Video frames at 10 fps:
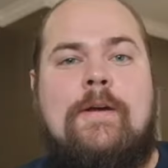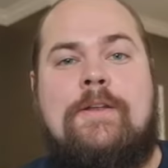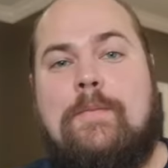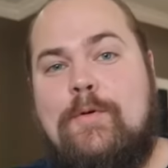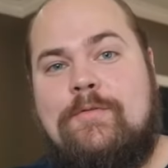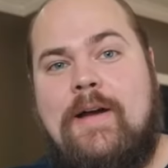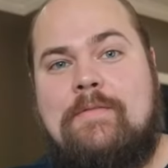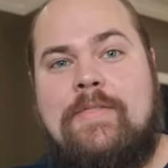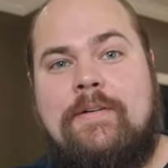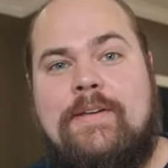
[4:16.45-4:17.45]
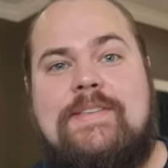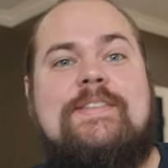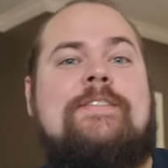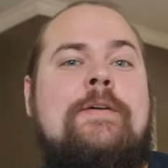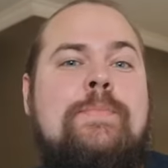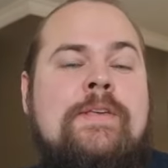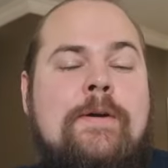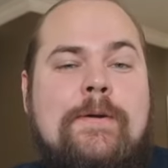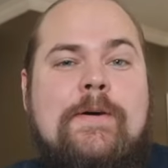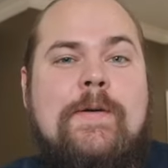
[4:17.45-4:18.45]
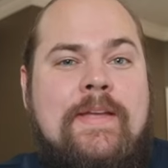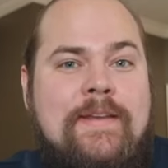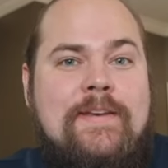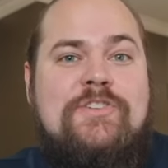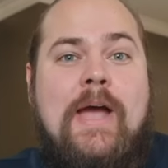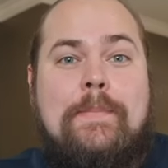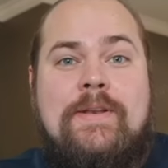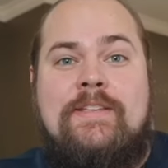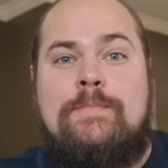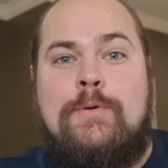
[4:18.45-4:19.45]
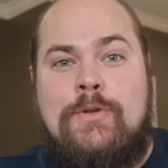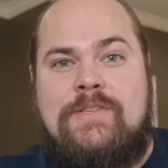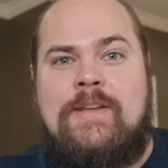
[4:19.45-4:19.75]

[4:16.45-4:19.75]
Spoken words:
Number 5 on the list, the Byodo-in Japanese Buddhist